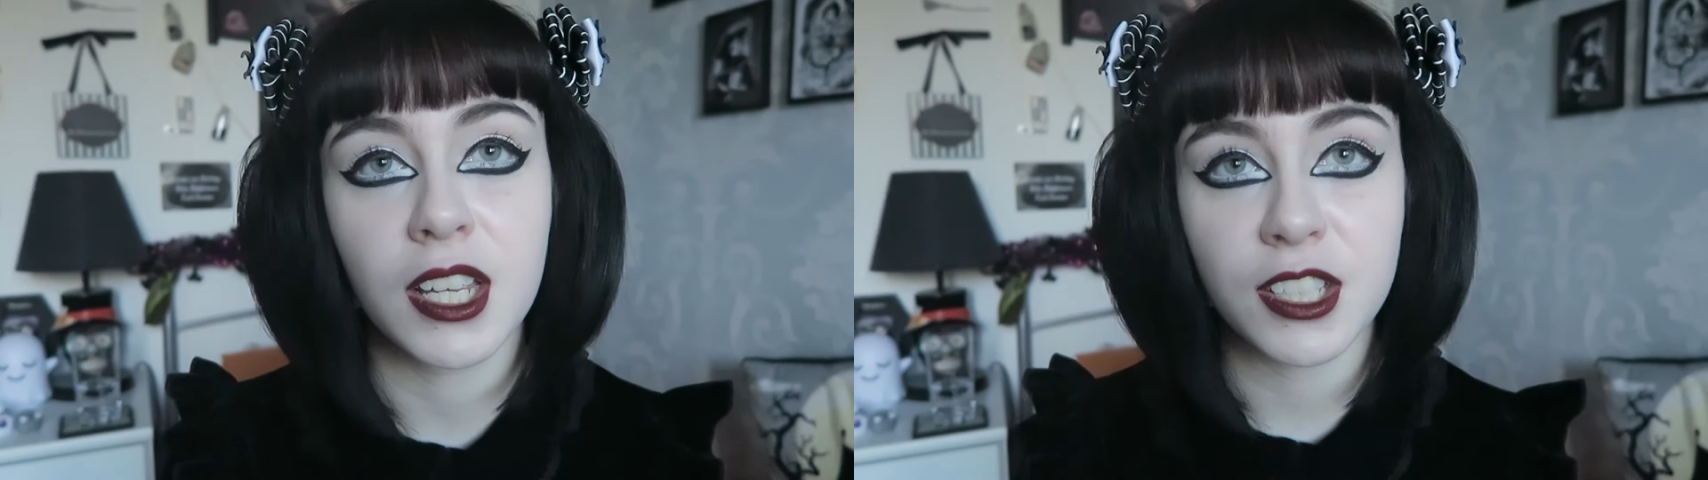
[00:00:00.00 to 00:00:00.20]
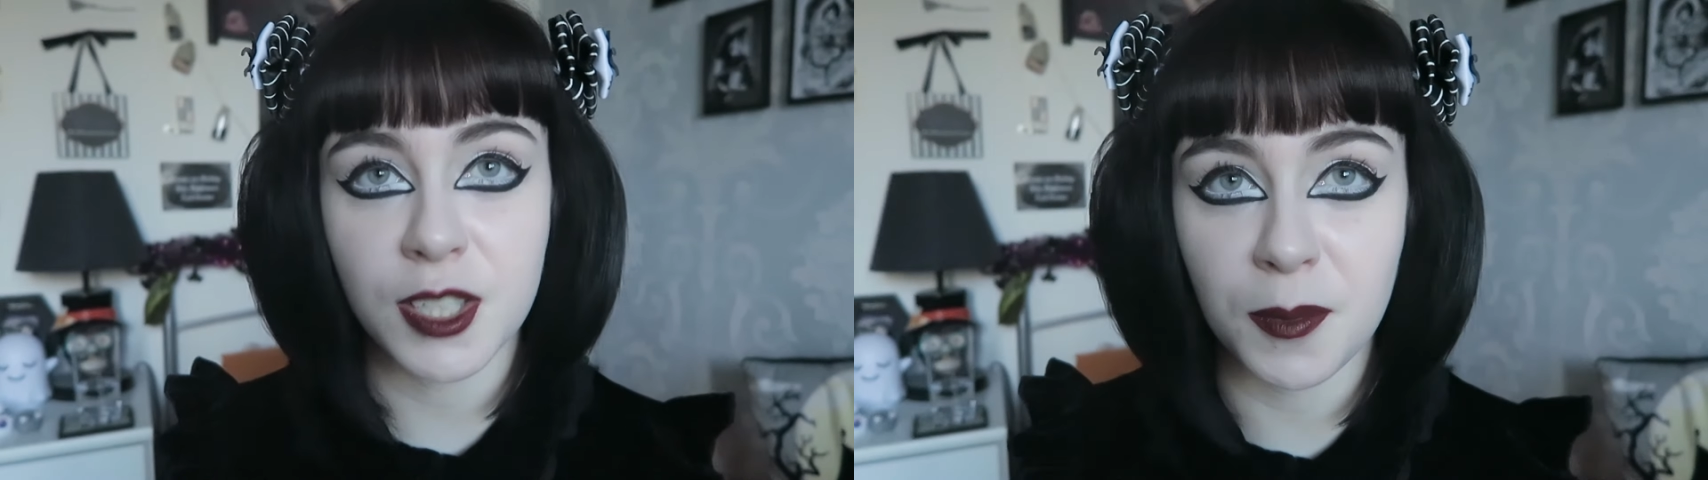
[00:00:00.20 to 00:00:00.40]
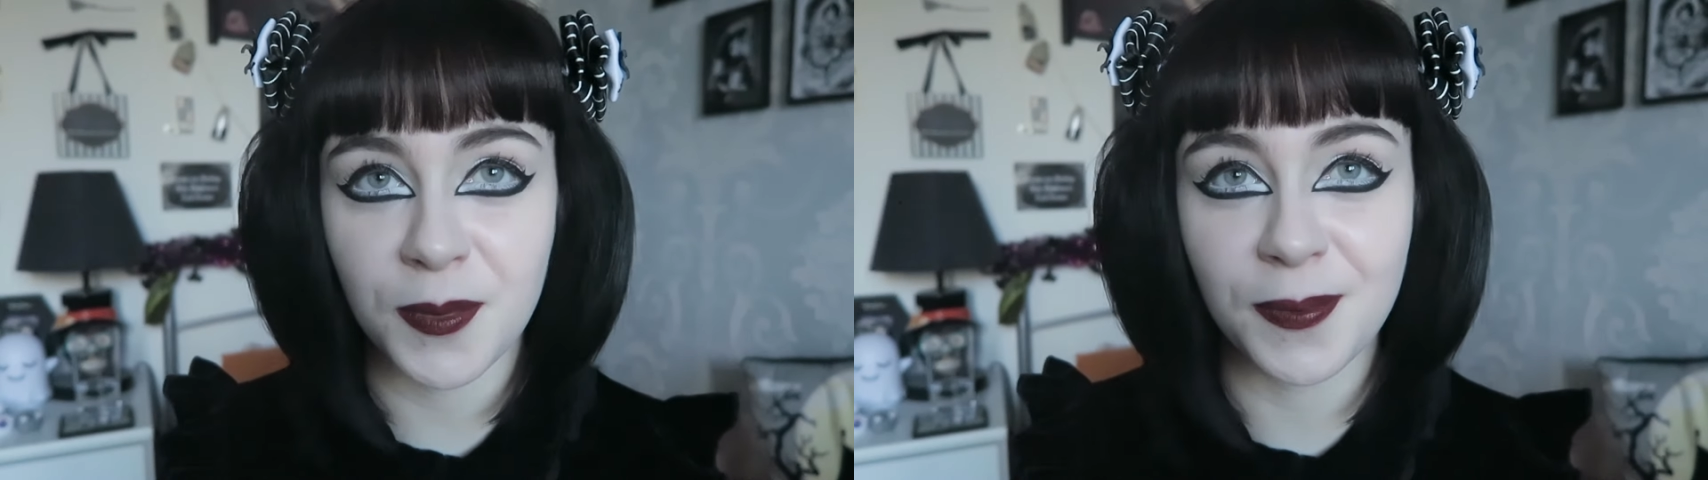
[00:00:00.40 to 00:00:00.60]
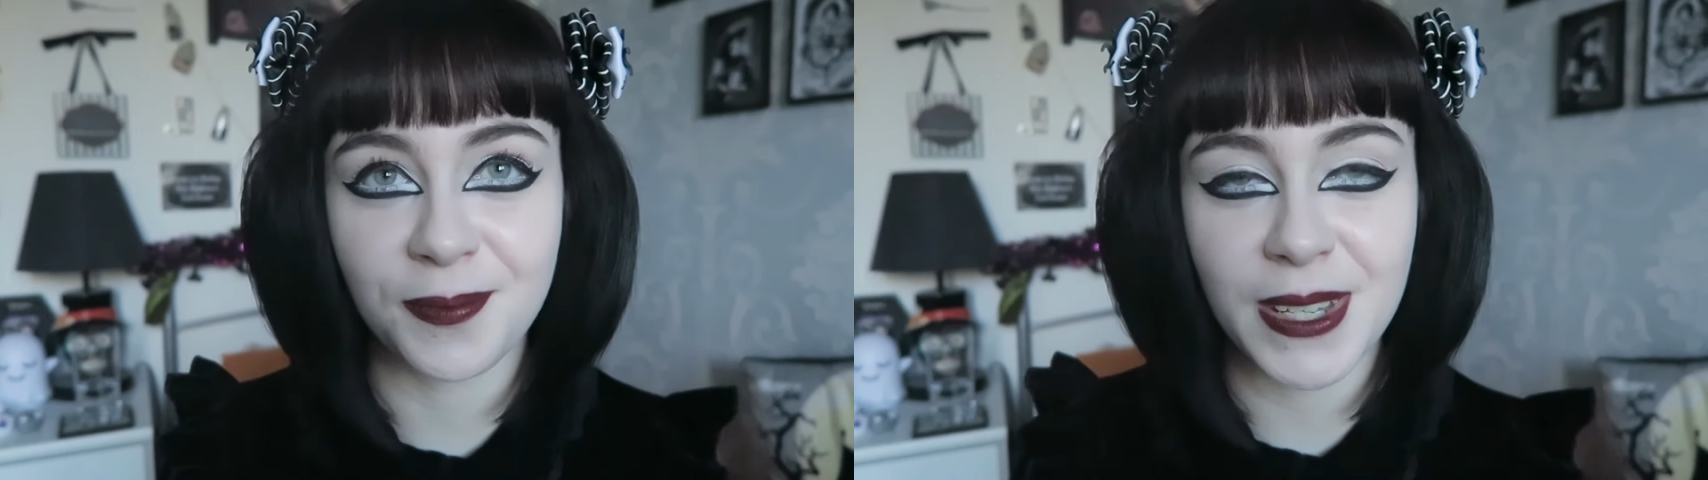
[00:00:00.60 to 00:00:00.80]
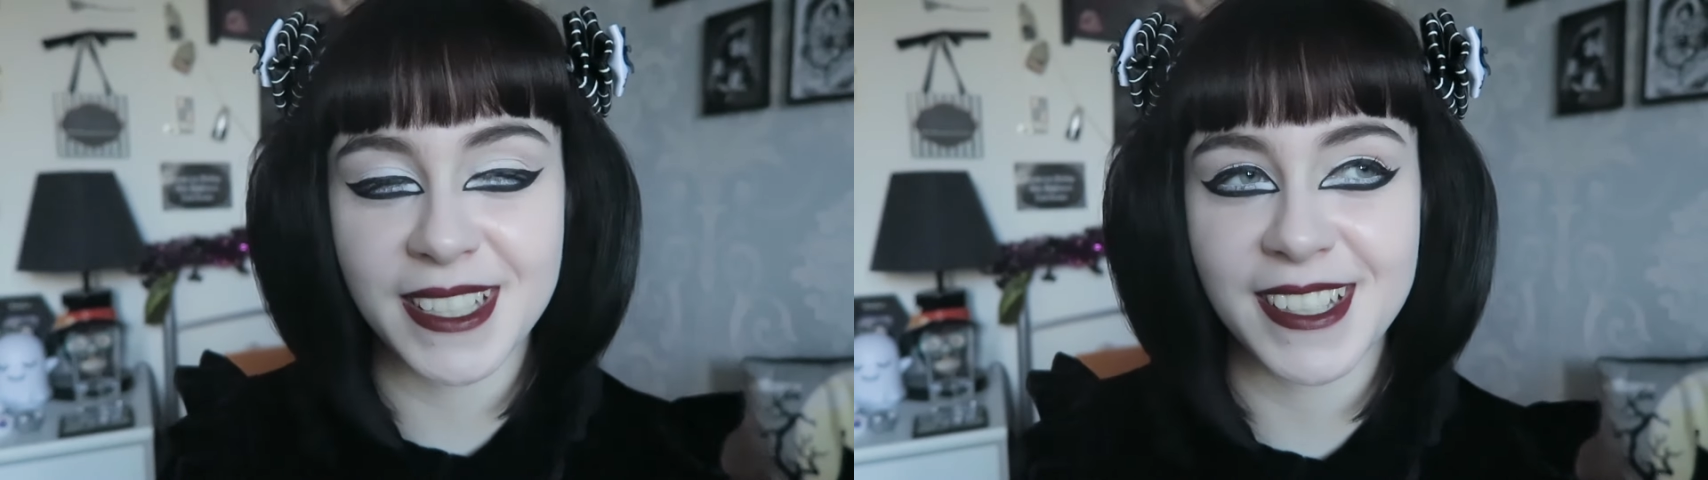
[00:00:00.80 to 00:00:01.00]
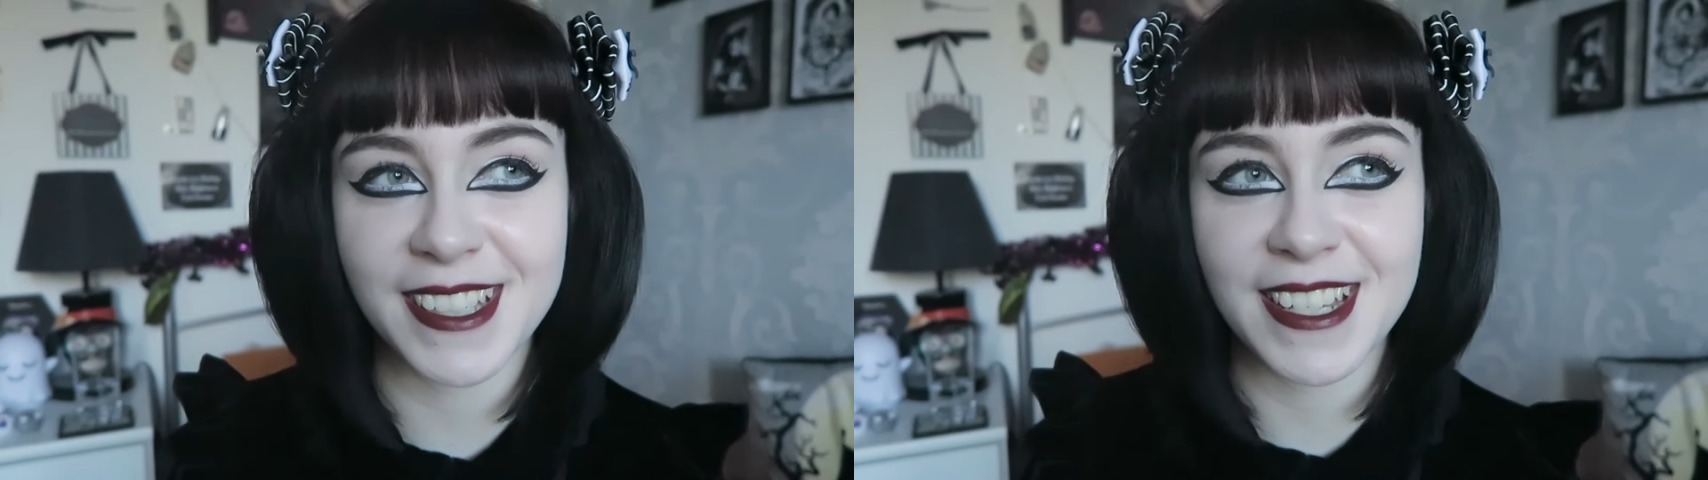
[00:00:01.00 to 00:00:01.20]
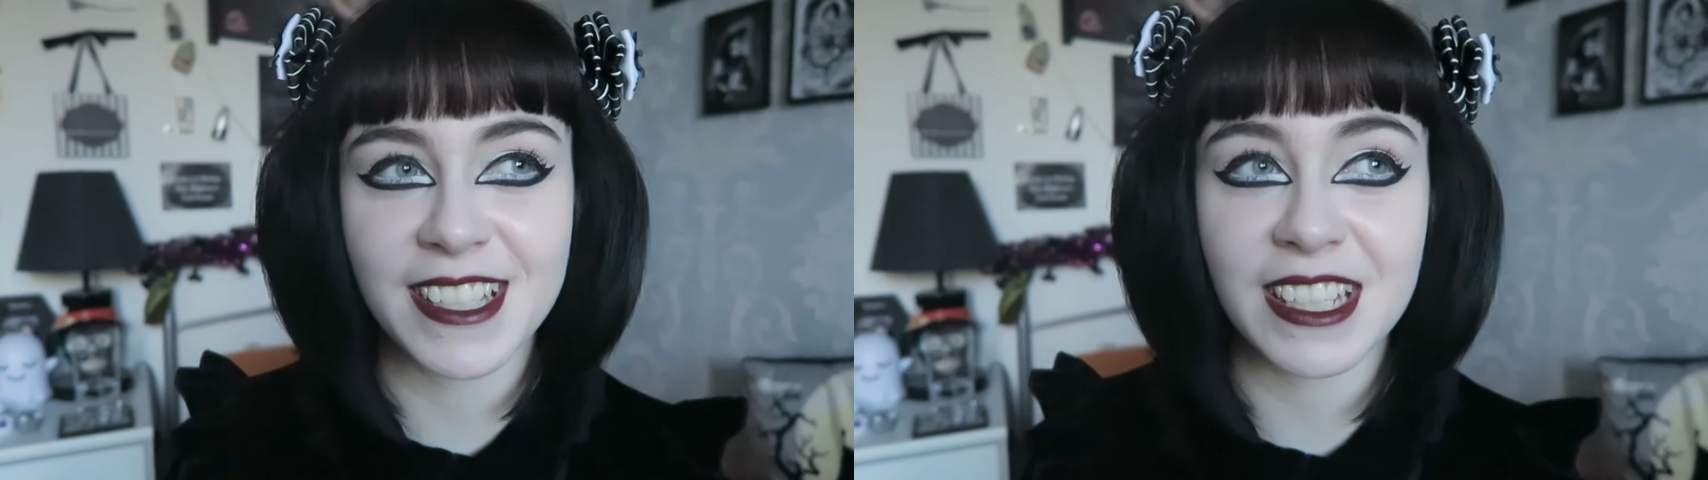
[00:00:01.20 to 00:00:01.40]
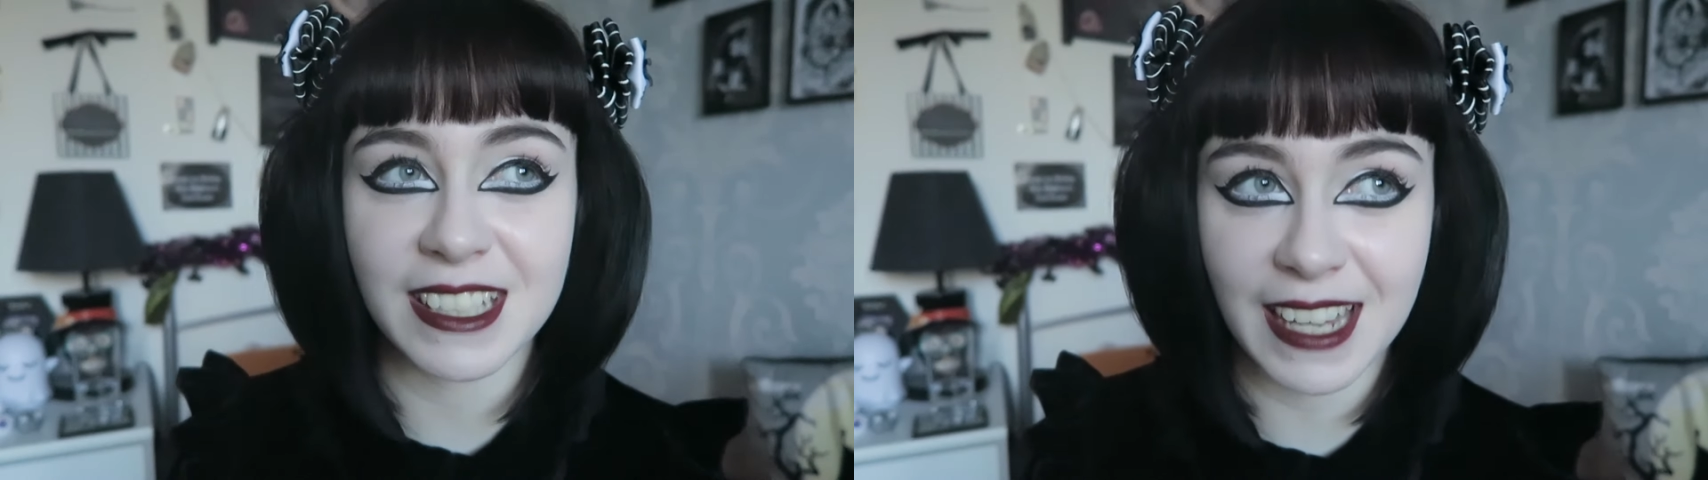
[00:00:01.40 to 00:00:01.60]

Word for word: some businesses